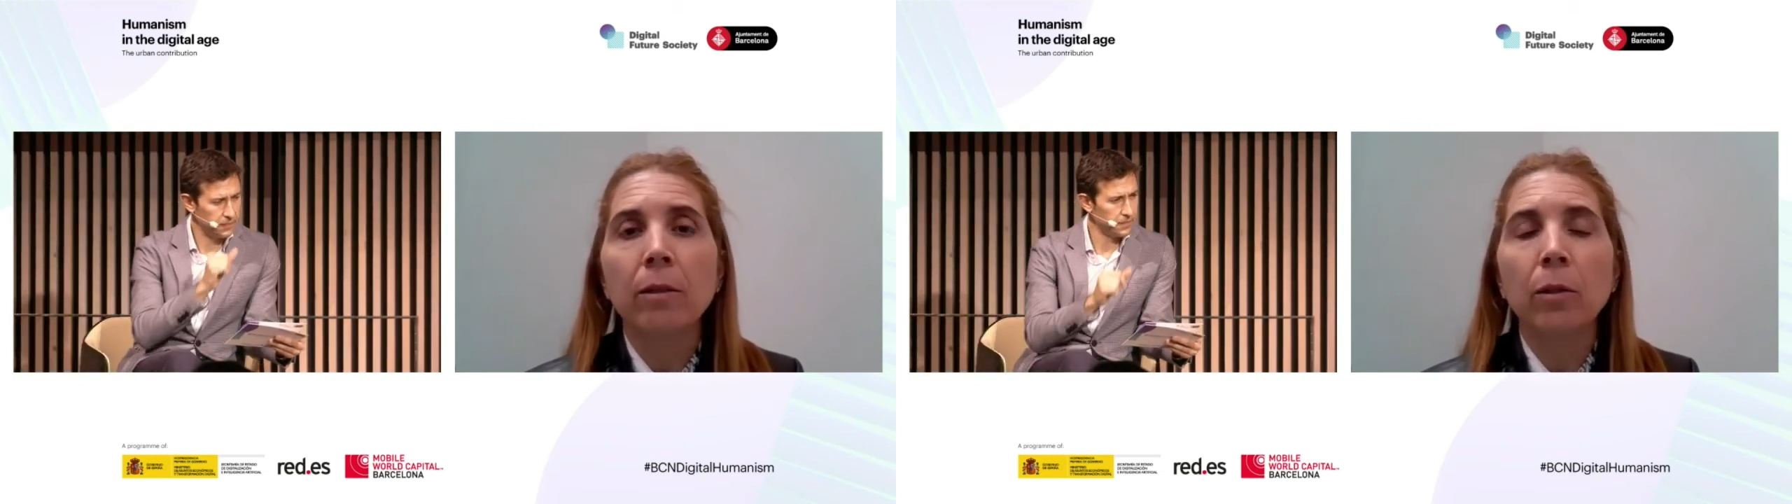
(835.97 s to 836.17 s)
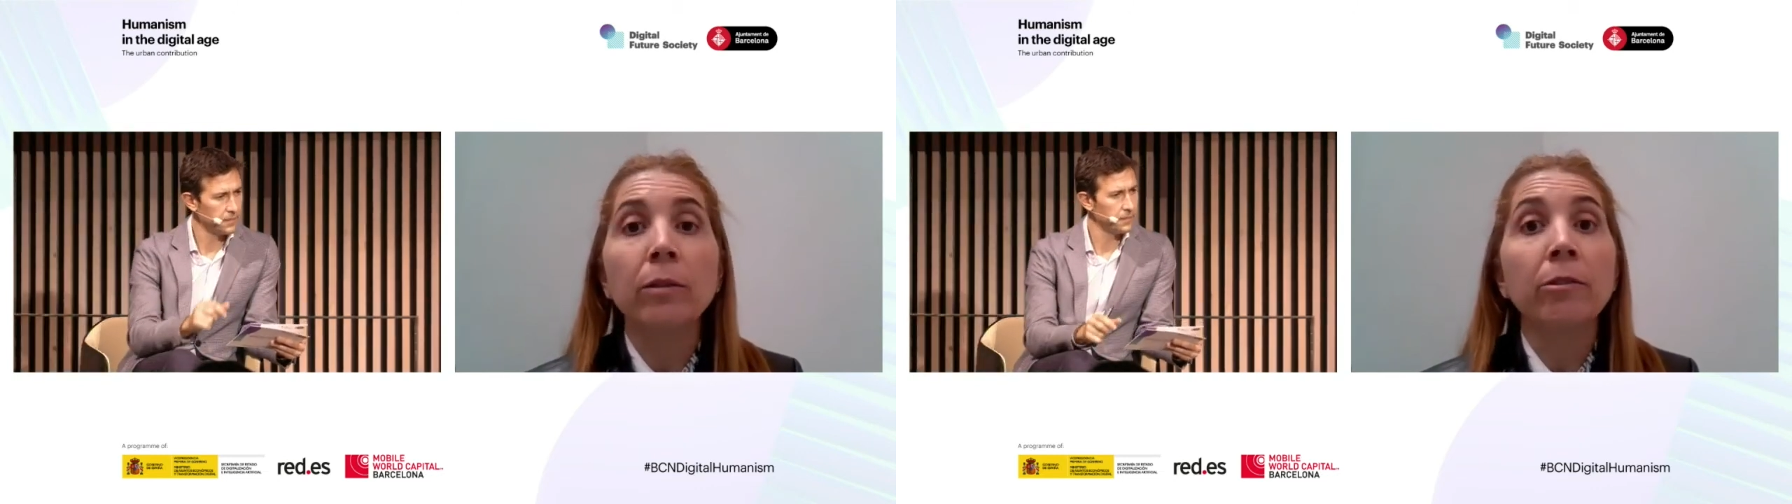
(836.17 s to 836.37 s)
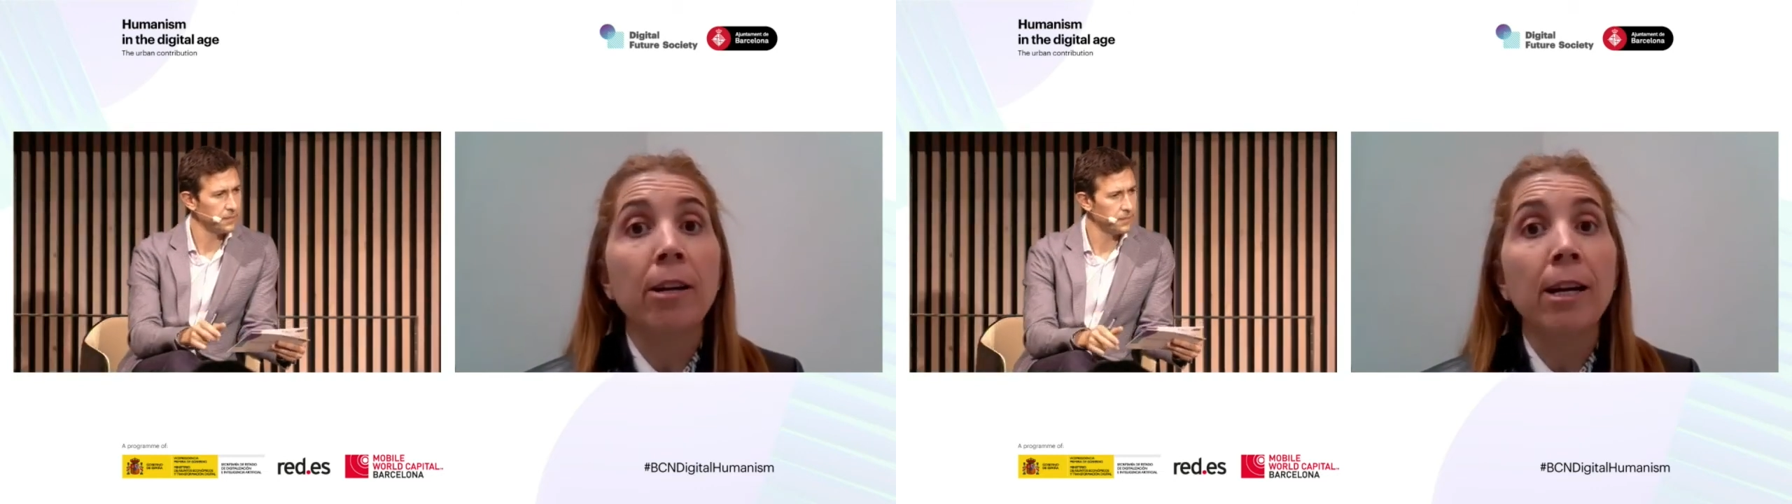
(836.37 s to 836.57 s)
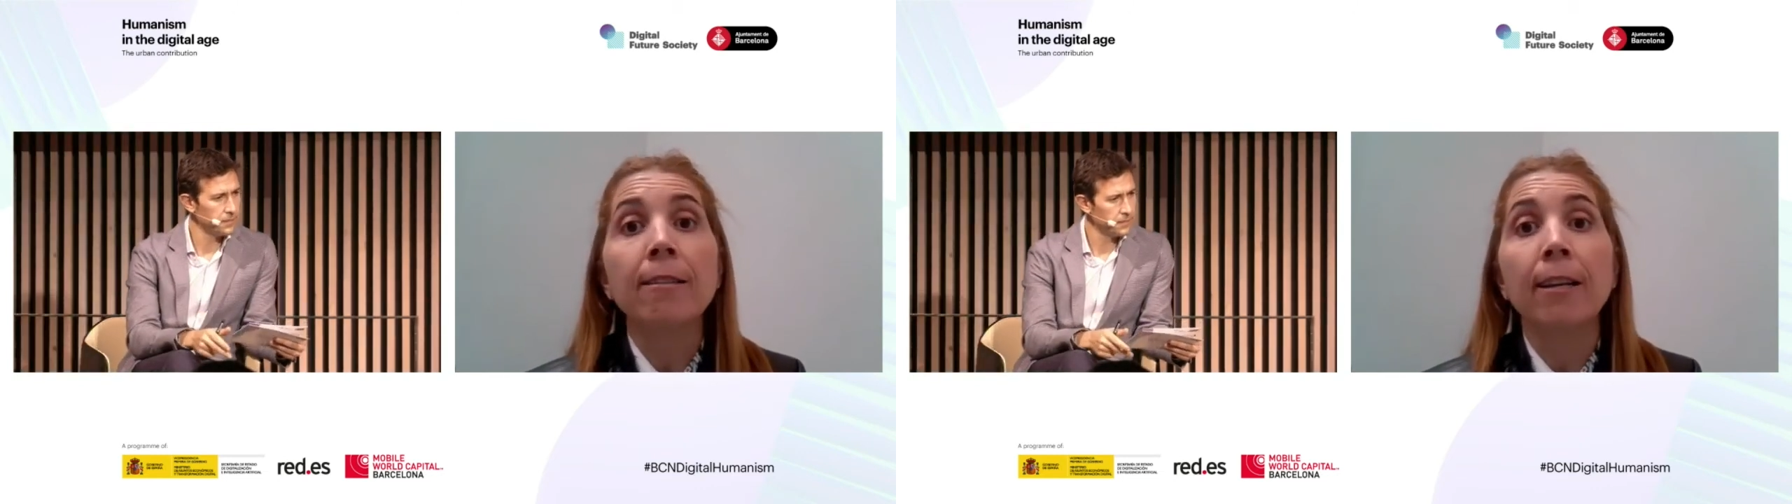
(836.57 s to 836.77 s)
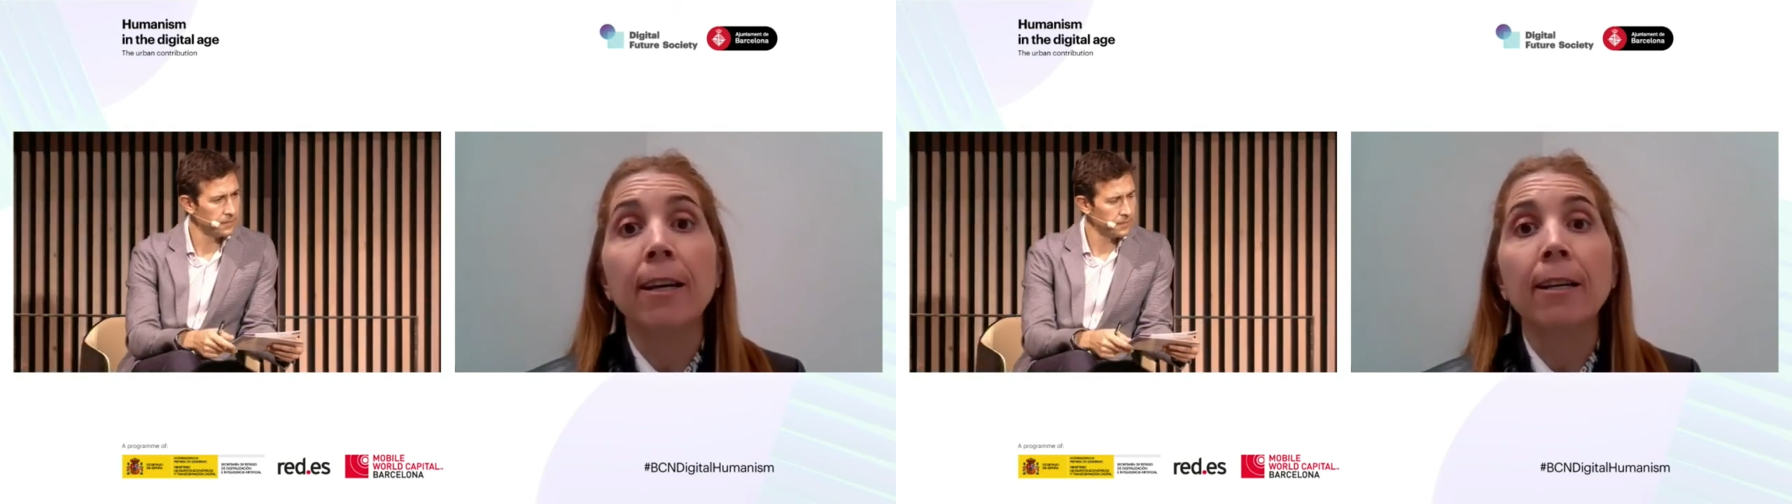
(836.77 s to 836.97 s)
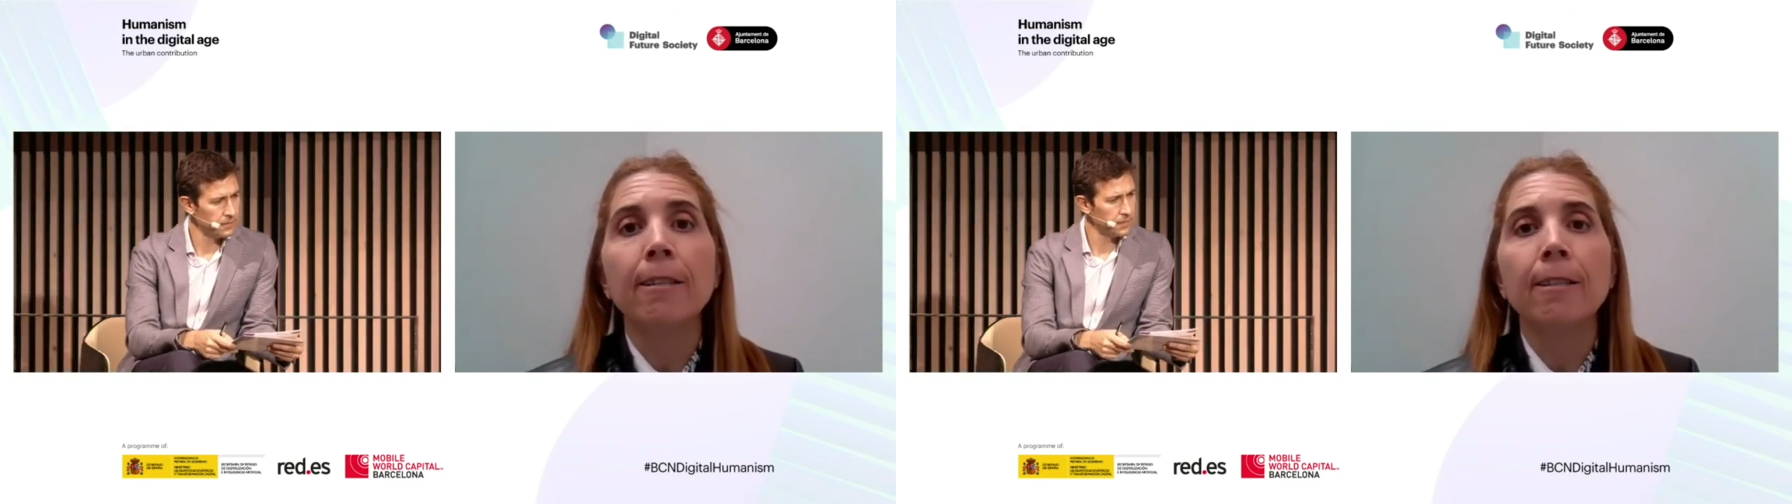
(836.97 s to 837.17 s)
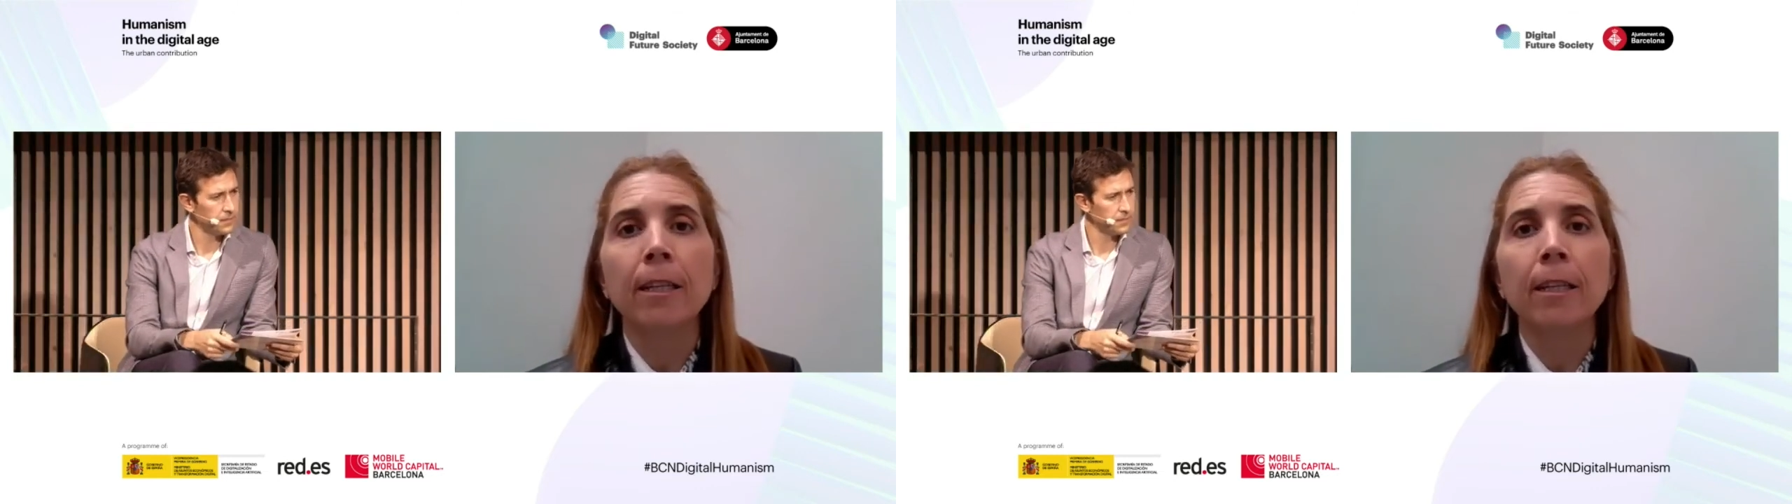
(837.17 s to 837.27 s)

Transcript: don't translate